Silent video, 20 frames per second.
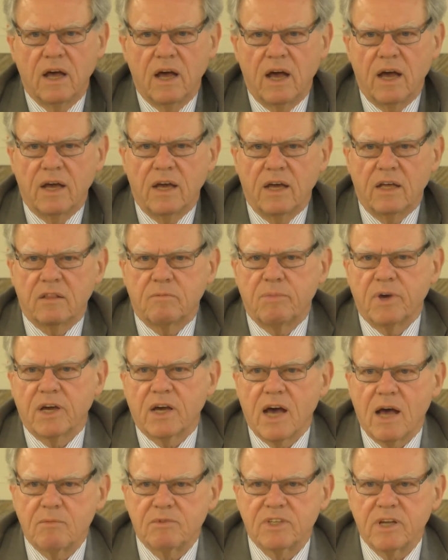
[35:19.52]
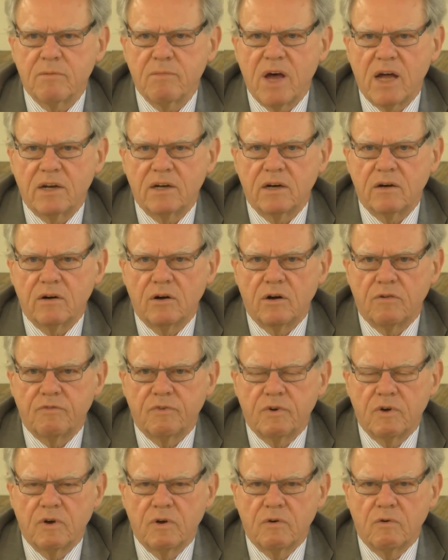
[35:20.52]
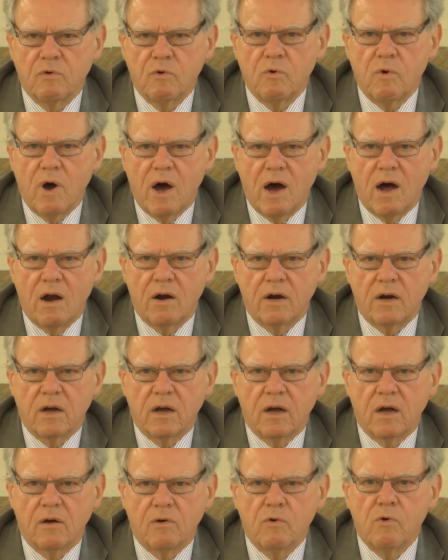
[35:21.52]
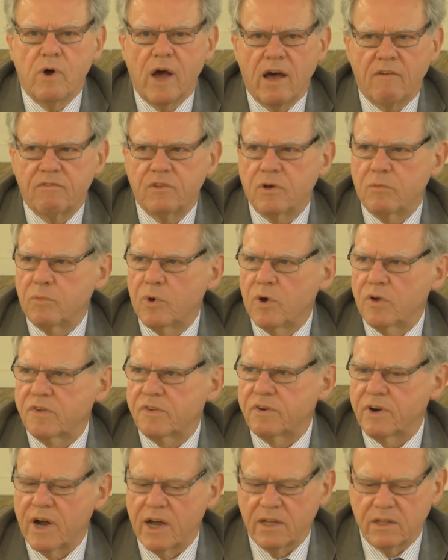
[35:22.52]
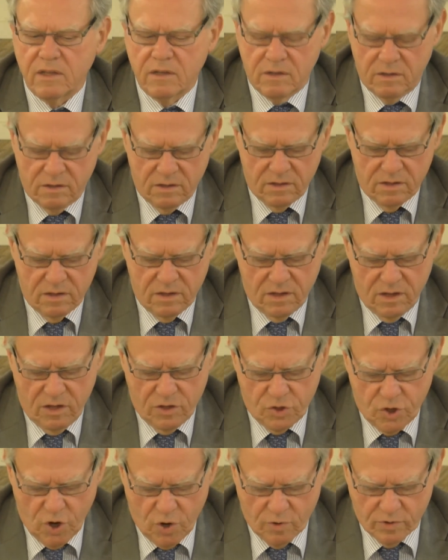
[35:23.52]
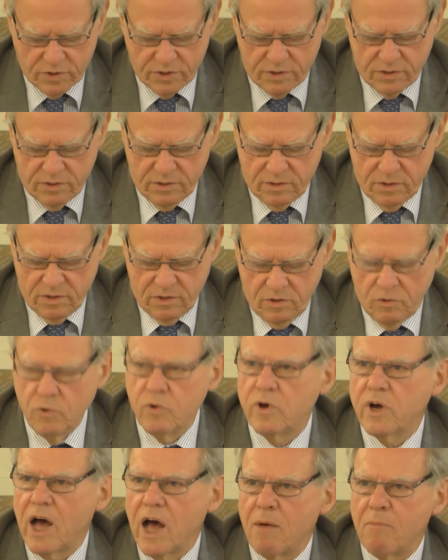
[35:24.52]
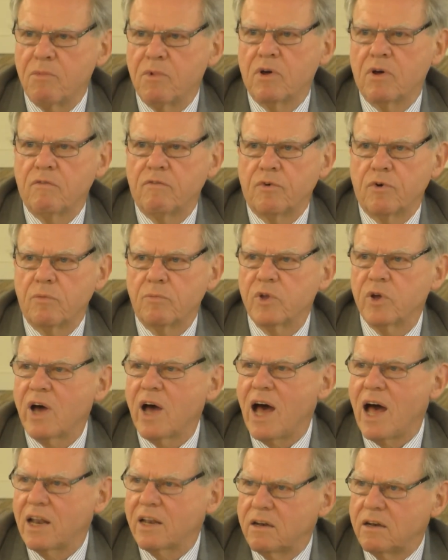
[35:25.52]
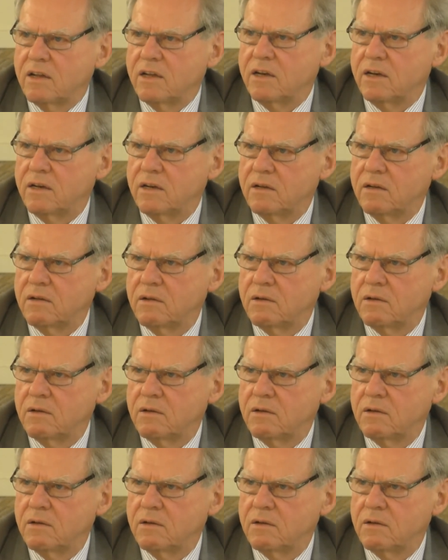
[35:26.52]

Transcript: It becomes a matter of who have the birthright, those who come from the heartland.